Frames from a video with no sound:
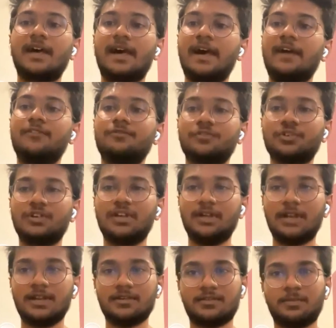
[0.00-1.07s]
I would
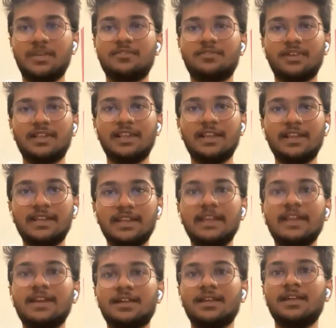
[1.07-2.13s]
specifically
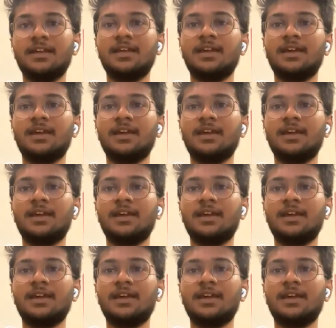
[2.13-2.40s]
need,